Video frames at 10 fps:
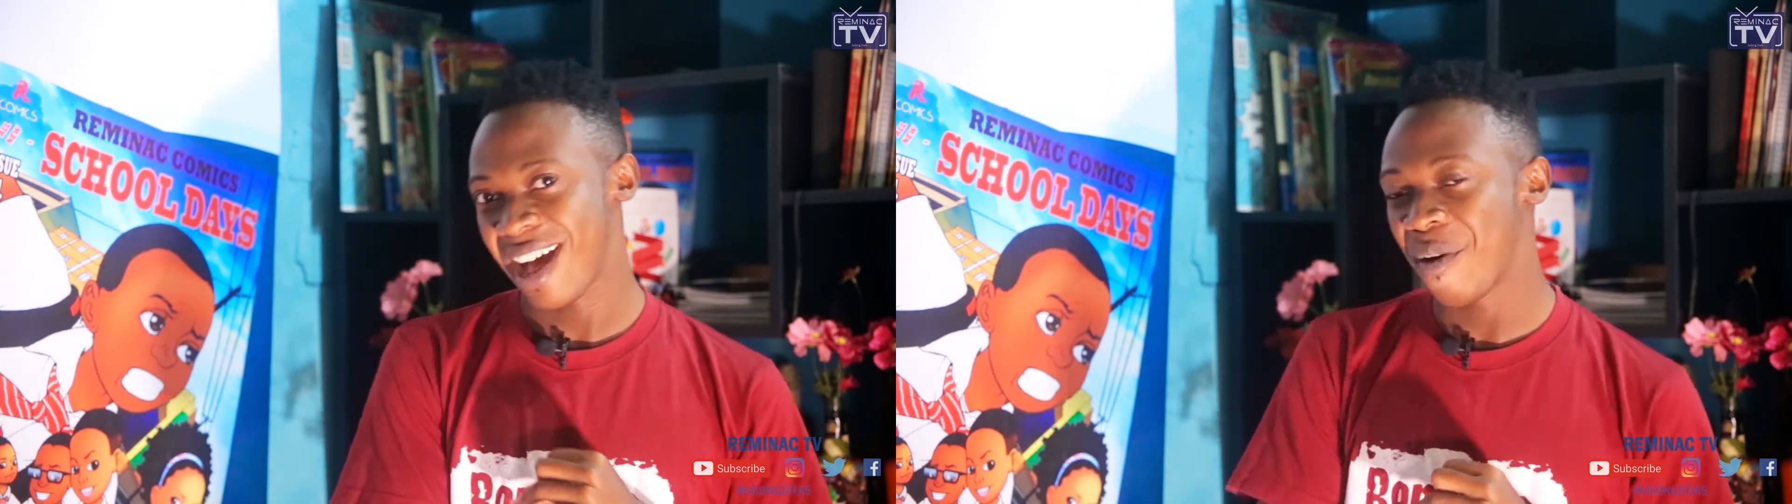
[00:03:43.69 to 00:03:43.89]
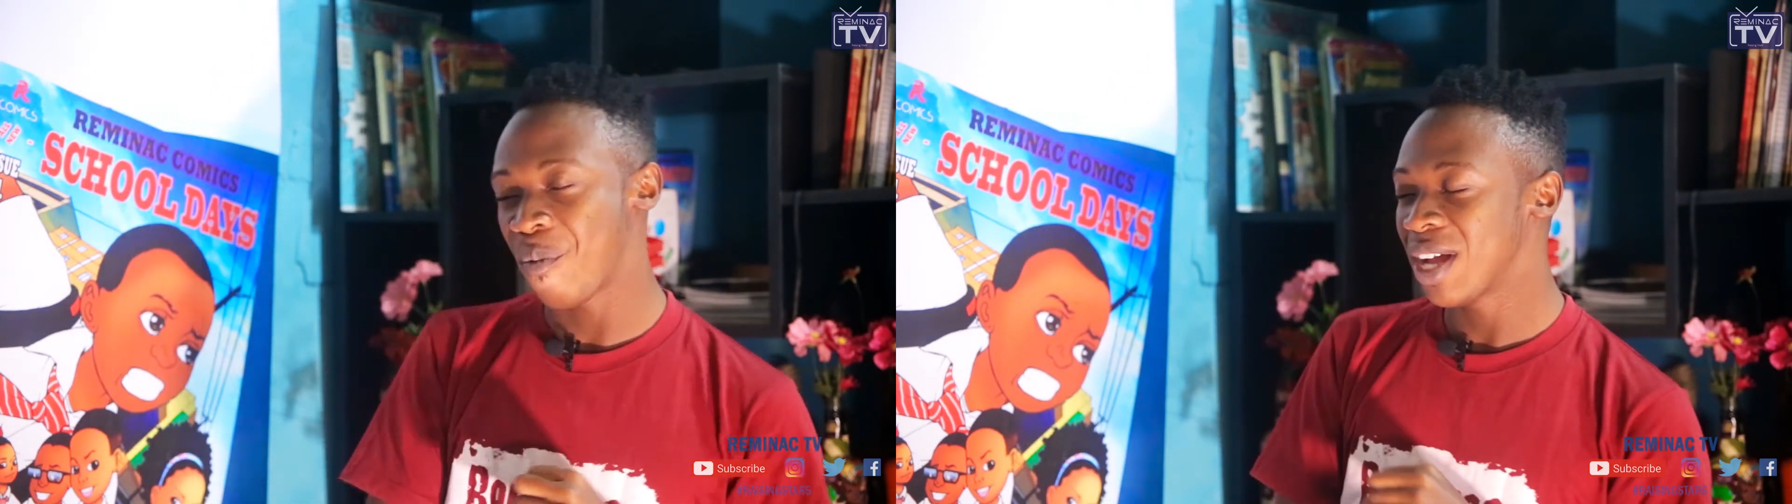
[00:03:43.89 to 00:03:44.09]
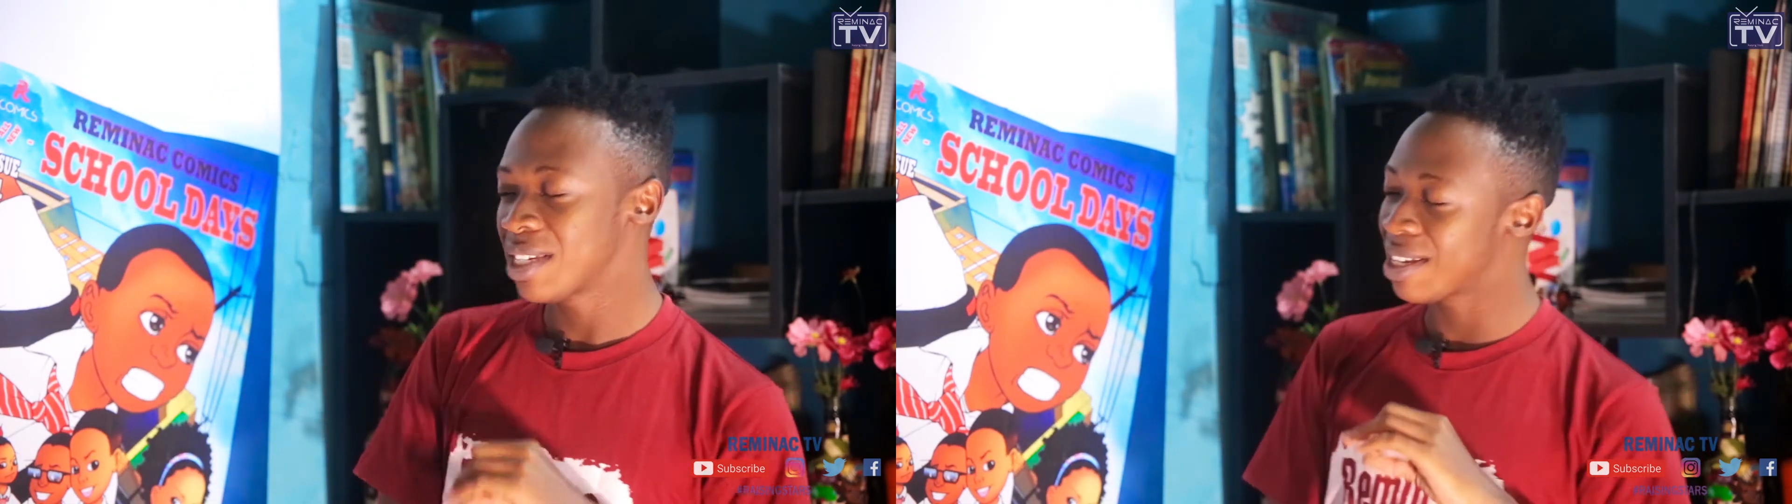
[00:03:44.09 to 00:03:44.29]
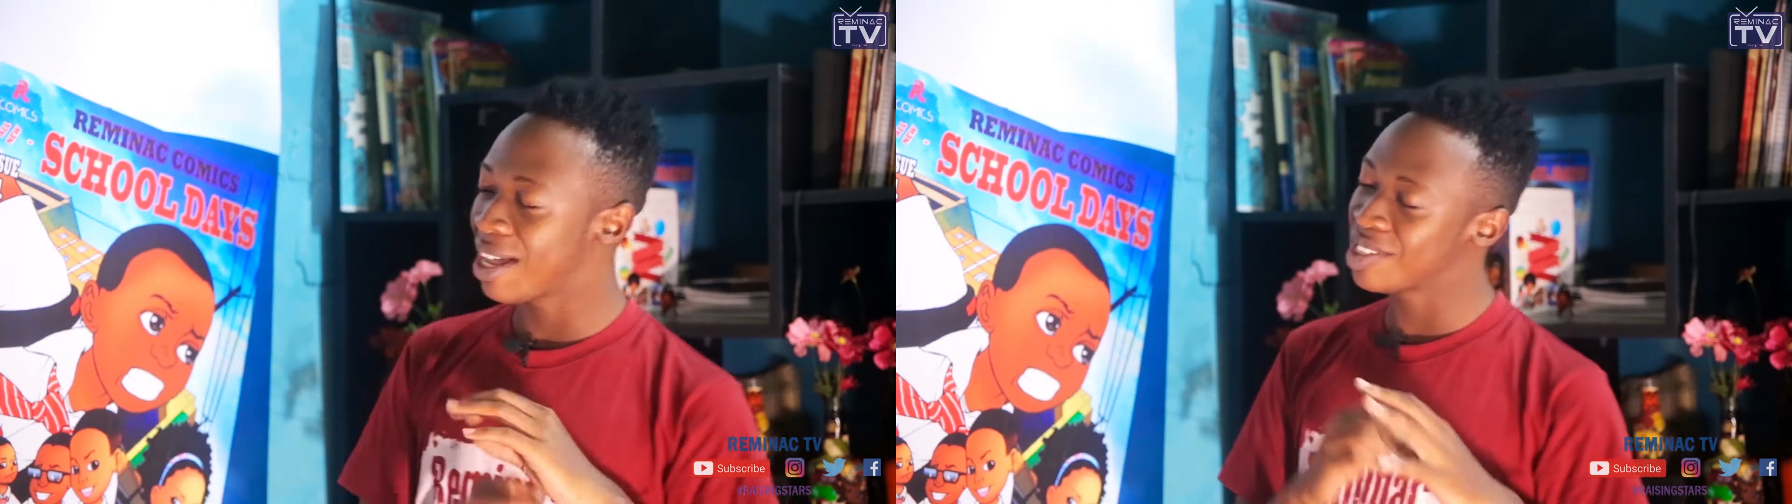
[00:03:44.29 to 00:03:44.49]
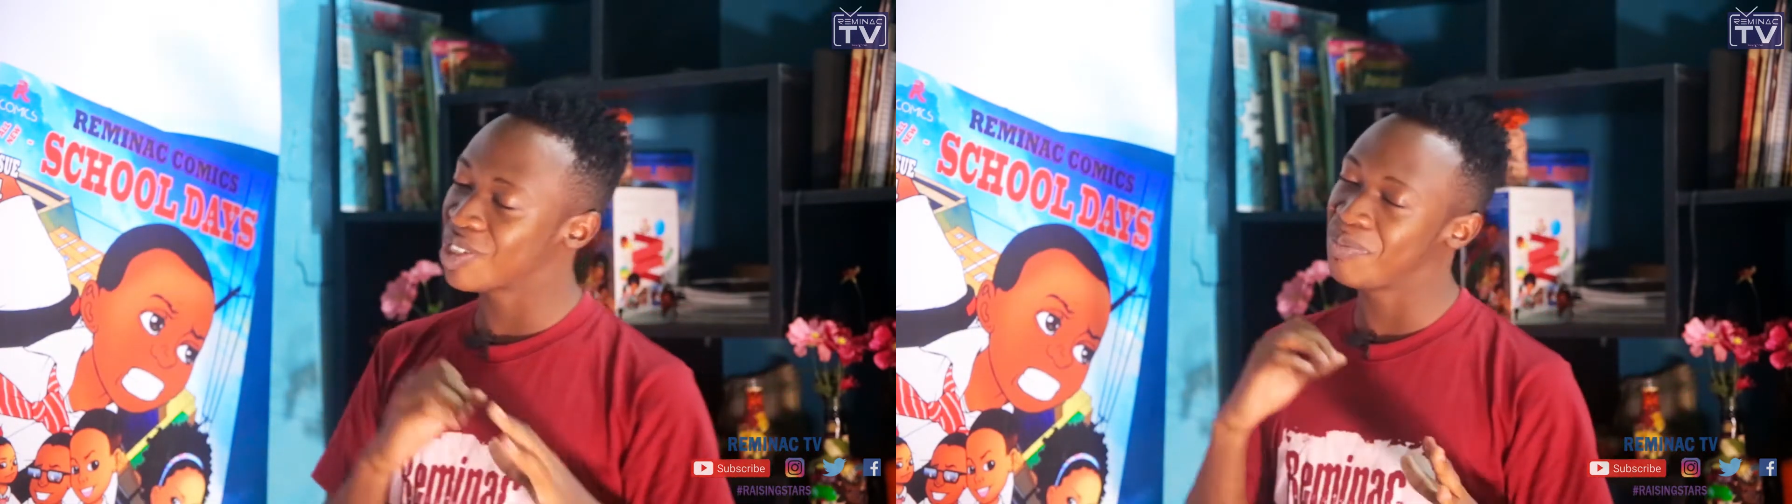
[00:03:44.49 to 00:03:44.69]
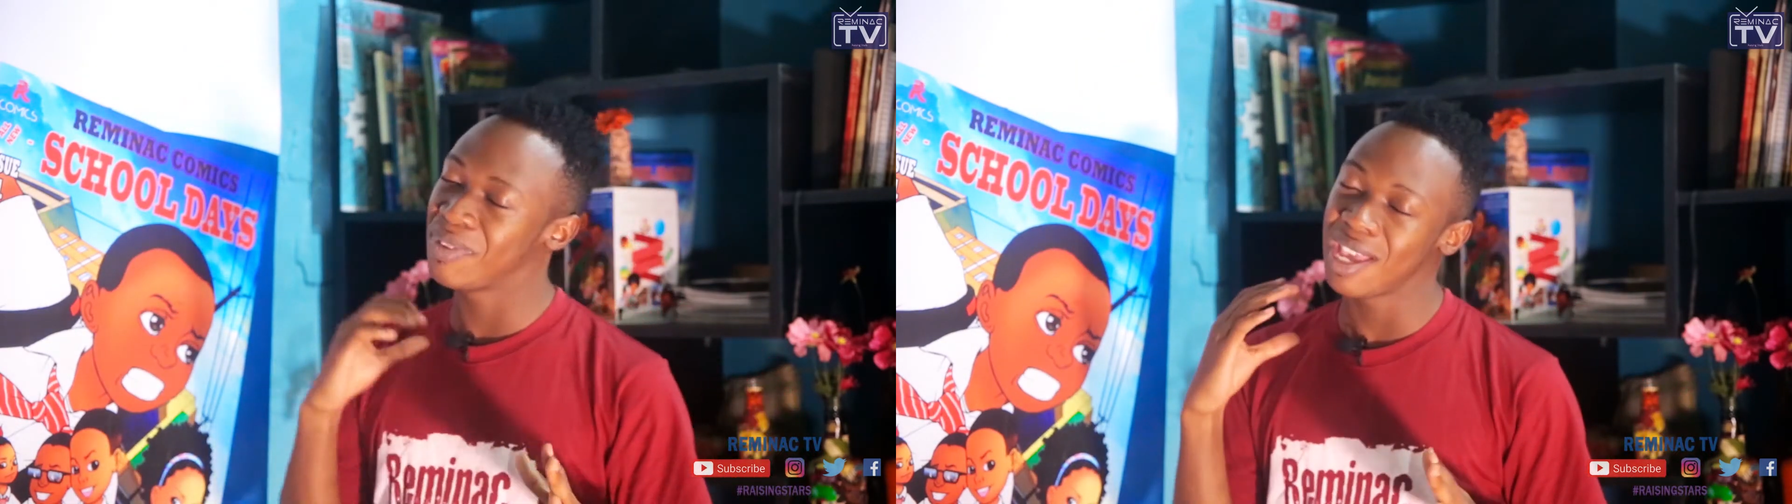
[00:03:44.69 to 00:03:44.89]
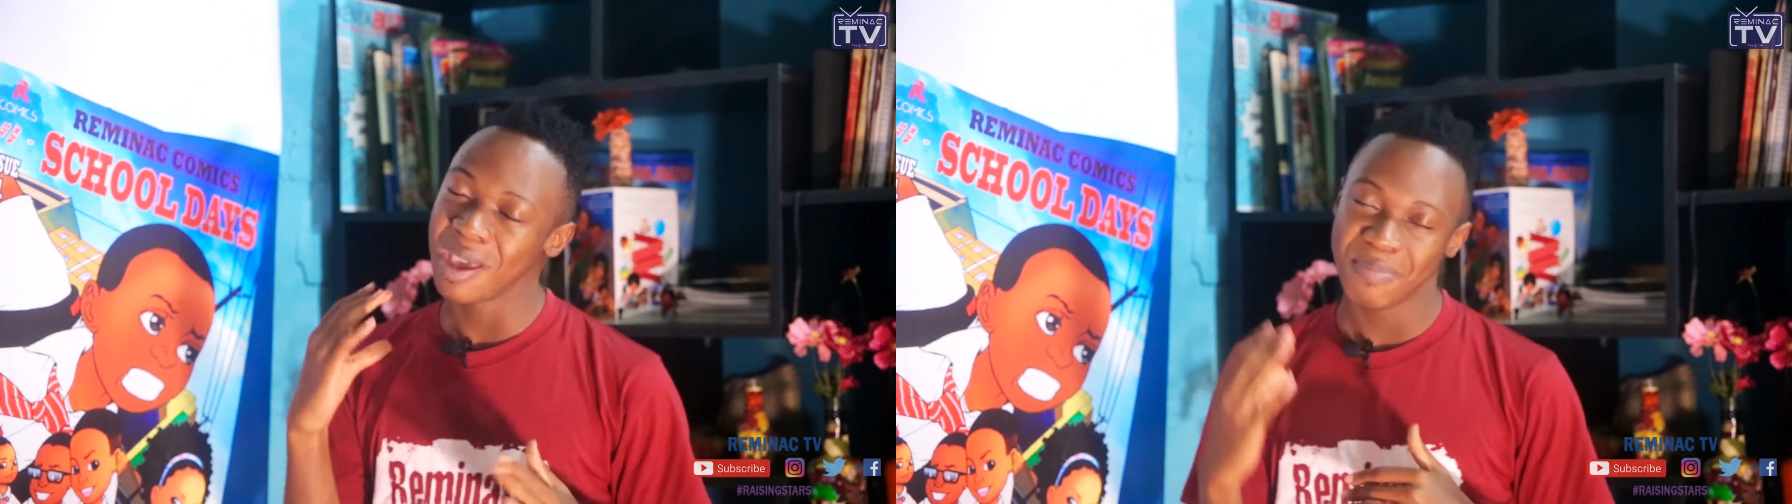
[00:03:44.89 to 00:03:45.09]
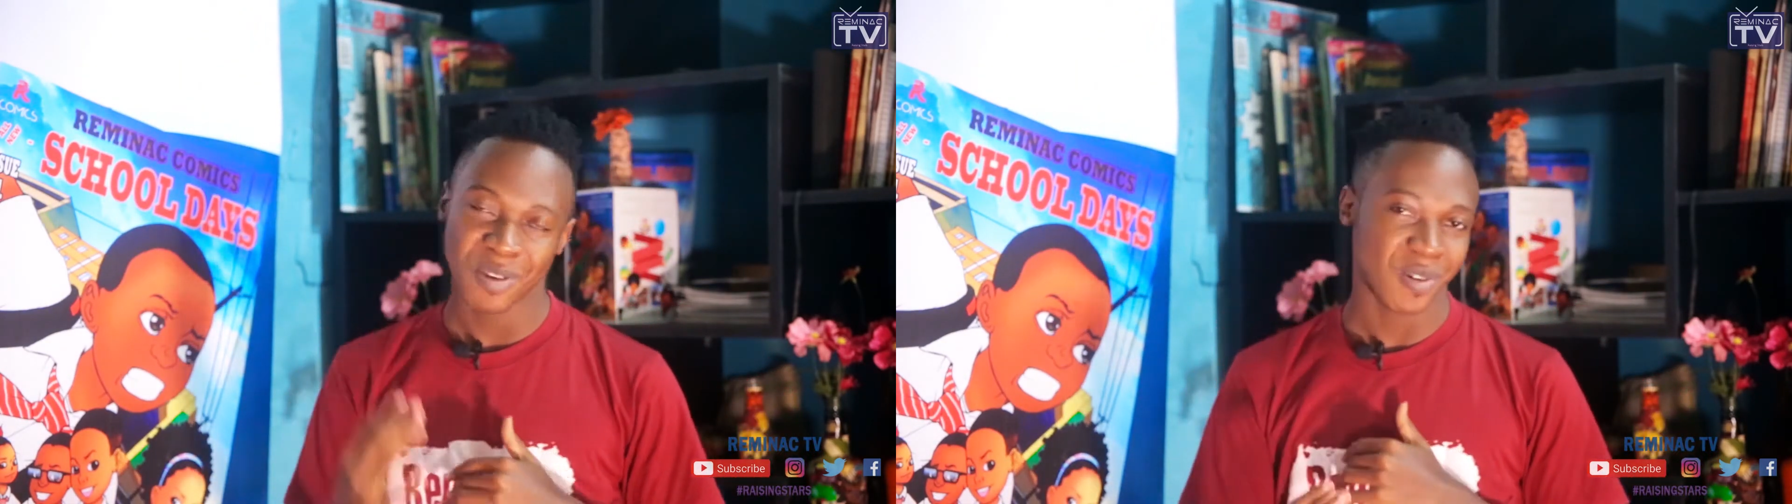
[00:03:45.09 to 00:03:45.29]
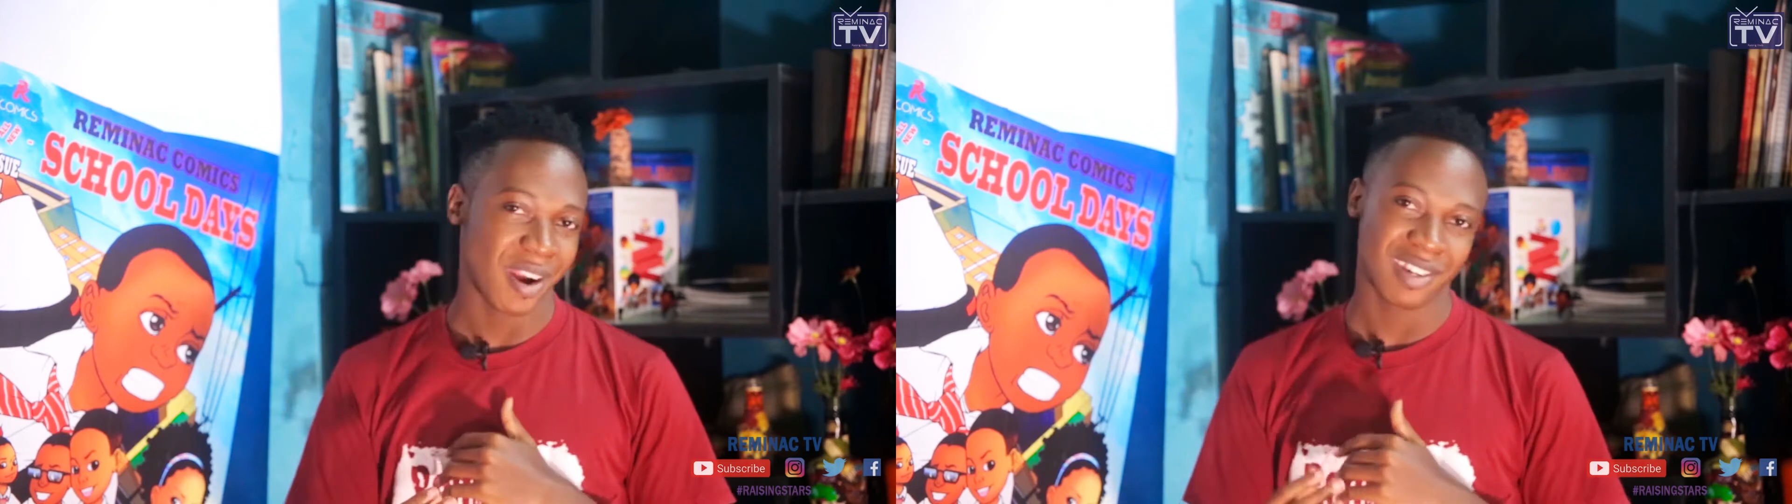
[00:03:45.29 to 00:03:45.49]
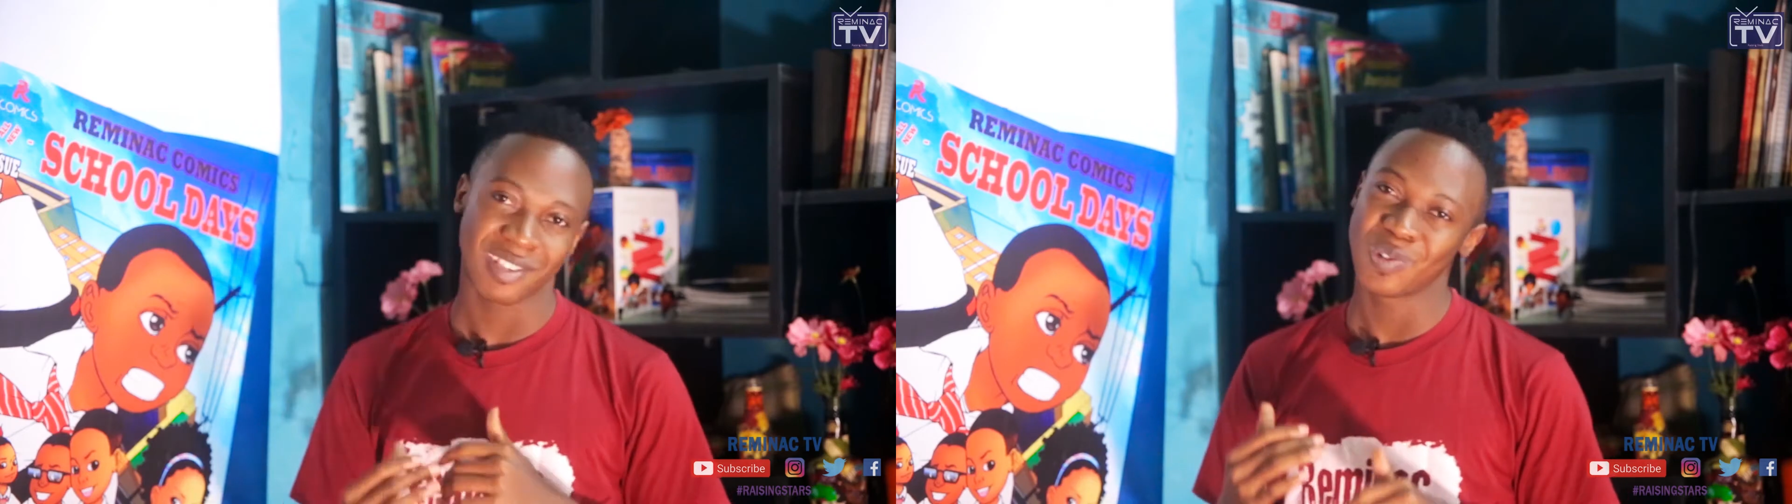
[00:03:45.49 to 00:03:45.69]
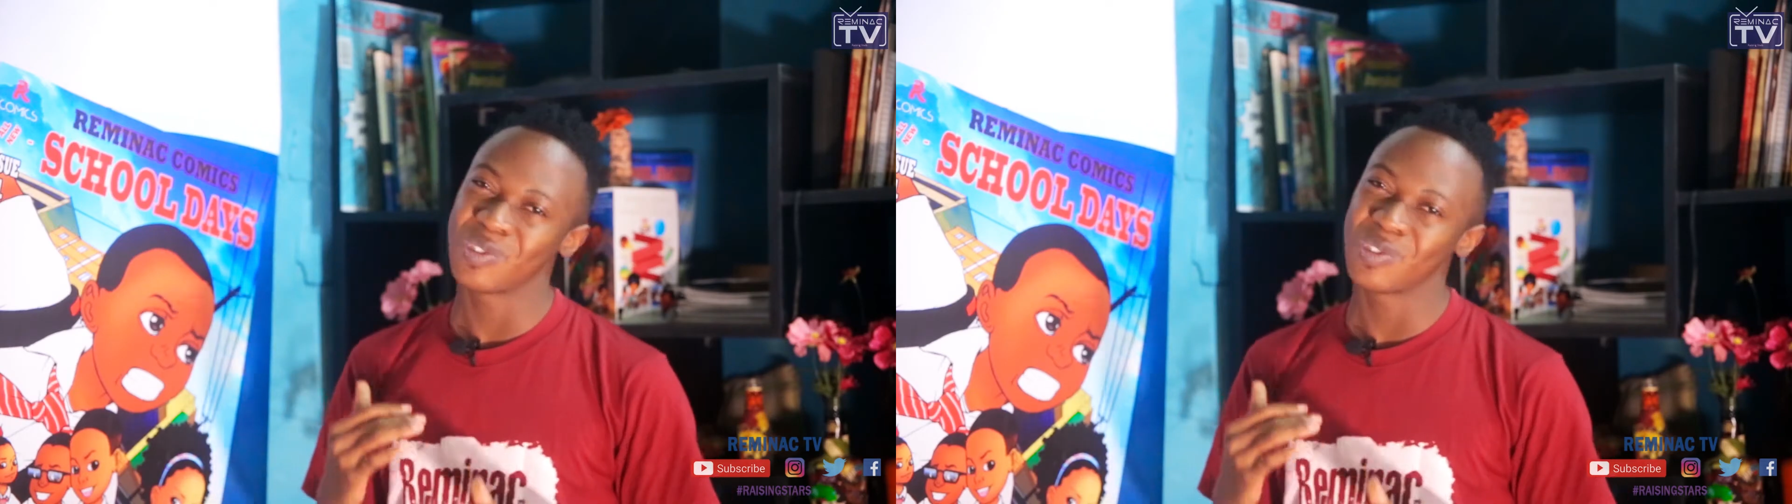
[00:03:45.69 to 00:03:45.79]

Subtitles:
I want us to be epic writers,